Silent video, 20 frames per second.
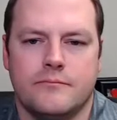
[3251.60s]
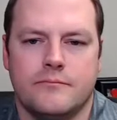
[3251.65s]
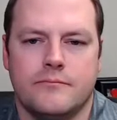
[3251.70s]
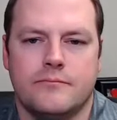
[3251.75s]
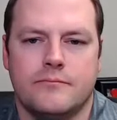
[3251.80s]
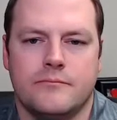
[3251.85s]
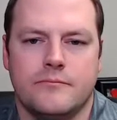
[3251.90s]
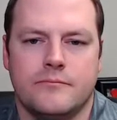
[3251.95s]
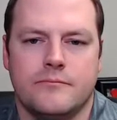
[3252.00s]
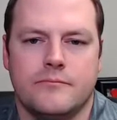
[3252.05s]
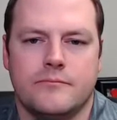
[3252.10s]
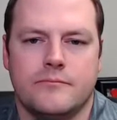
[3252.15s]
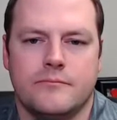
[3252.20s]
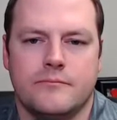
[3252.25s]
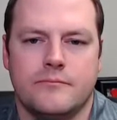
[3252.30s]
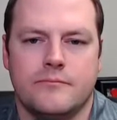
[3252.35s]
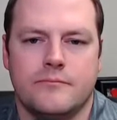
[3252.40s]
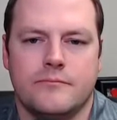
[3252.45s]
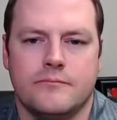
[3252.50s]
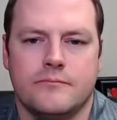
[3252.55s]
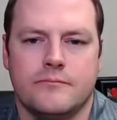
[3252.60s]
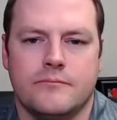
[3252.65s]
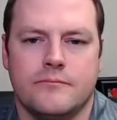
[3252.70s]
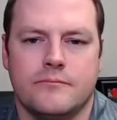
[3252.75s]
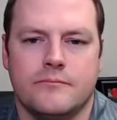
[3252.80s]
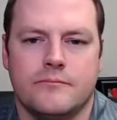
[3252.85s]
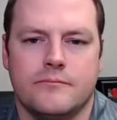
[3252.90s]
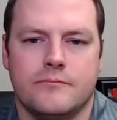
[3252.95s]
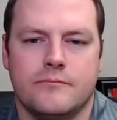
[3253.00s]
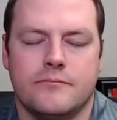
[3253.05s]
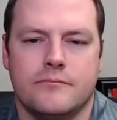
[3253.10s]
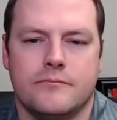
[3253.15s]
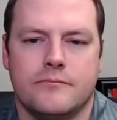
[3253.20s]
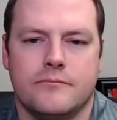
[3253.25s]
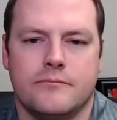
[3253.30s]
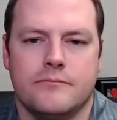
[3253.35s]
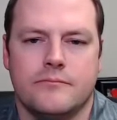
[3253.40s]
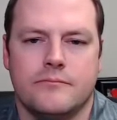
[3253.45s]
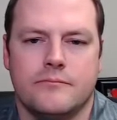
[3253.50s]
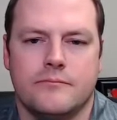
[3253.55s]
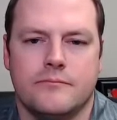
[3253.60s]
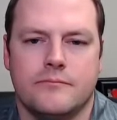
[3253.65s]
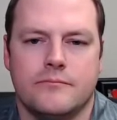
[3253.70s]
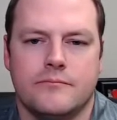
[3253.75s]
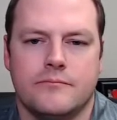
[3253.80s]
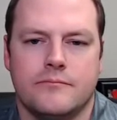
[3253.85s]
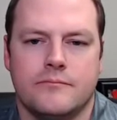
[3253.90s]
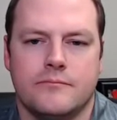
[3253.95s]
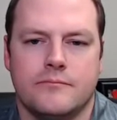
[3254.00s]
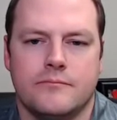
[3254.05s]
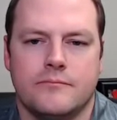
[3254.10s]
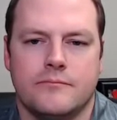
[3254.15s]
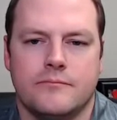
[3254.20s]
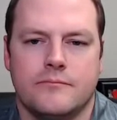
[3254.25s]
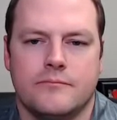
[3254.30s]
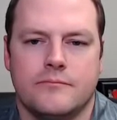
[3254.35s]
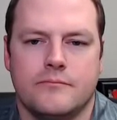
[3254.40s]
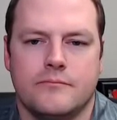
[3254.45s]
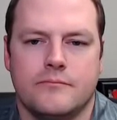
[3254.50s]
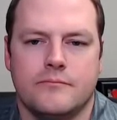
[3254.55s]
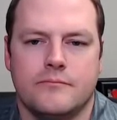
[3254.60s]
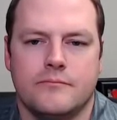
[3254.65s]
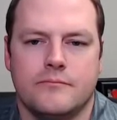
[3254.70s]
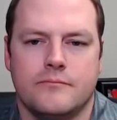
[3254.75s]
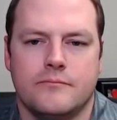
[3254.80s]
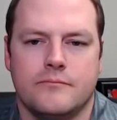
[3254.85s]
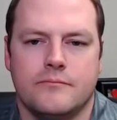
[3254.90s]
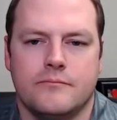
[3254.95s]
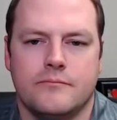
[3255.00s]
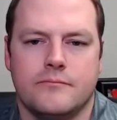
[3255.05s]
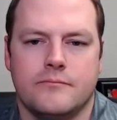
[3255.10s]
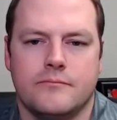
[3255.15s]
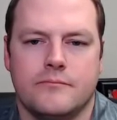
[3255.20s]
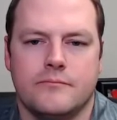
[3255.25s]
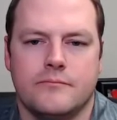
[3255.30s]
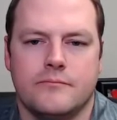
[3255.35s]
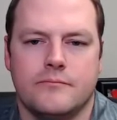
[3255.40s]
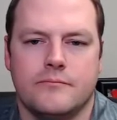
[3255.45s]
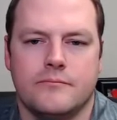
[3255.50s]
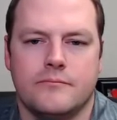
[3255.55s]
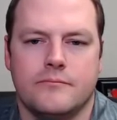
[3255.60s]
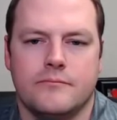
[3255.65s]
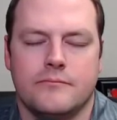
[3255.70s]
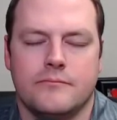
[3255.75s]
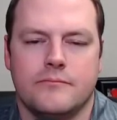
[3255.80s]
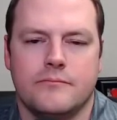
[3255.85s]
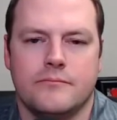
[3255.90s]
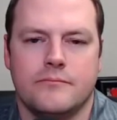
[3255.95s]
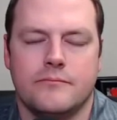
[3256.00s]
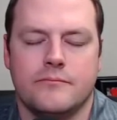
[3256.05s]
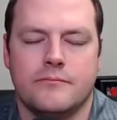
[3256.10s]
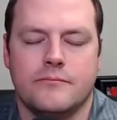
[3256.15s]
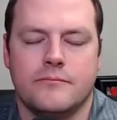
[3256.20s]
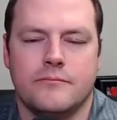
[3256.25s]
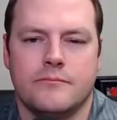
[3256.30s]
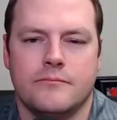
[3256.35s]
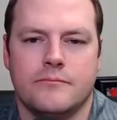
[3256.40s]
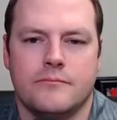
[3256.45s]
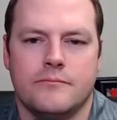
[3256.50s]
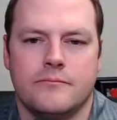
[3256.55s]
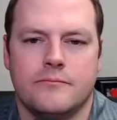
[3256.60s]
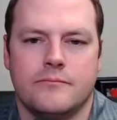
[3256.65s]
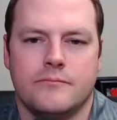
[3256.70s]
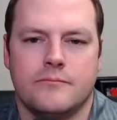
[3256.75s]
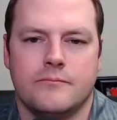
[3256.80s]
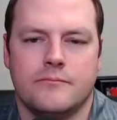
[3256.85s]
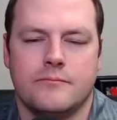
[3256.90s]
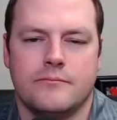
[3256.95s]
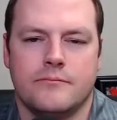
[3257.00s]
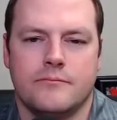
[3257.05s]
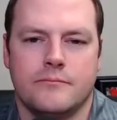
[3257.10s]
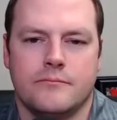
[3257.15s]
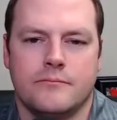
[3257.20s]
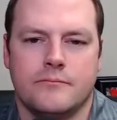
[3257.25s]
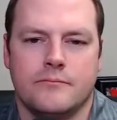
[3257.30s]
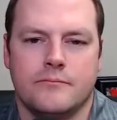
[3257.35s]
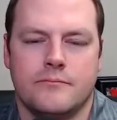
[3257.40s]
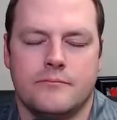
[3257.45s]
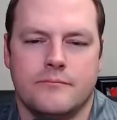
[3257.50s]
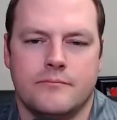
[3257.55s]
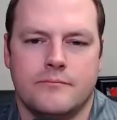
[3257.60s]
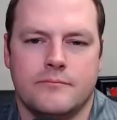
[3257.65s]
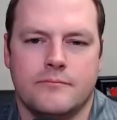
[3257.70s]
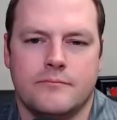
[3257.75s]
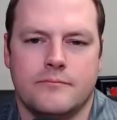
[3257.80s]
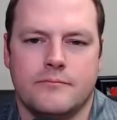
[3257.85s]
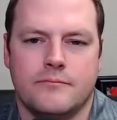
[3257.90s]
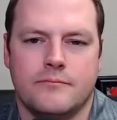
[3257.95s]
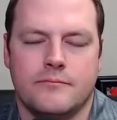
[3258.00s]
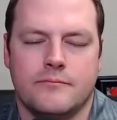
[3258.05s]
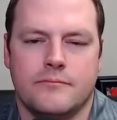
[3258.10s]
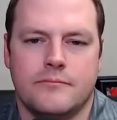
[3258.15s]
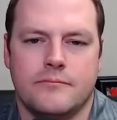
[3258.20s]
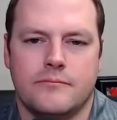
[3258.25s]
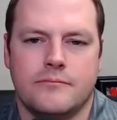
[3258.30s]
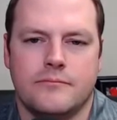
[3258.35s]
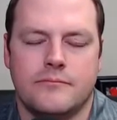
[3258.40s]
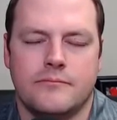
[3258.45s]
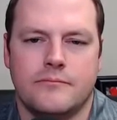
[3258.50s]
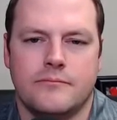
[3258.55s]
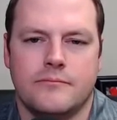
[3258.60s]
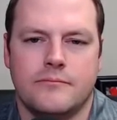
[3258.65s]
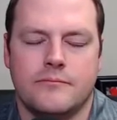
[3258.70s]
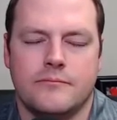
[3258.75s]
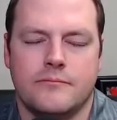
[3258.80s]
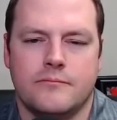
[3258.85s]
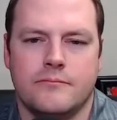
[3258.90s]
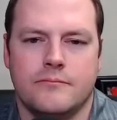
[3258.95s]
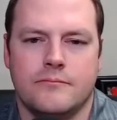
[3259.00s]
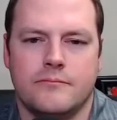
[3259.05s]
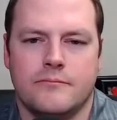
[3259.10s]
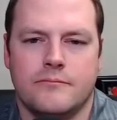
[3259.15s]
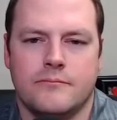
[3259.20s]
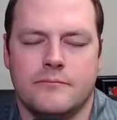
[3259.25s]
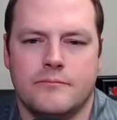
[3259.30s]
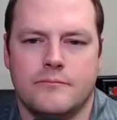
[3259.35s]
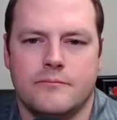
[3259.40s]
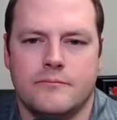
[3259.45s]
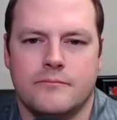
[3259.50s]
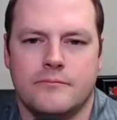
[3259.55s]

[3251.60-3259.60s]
No words are spoken by the person on screen.